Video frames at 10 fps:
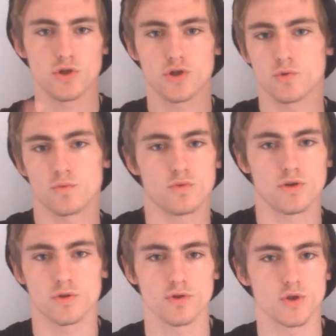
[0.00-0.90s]

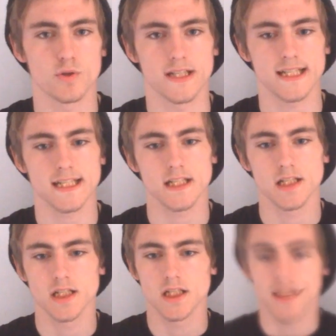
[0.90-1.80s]
Don't do that.
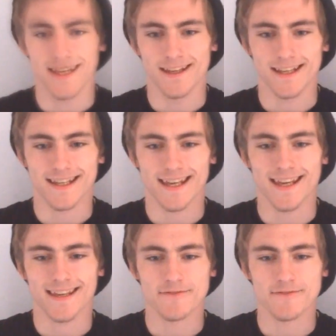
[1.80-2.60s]
It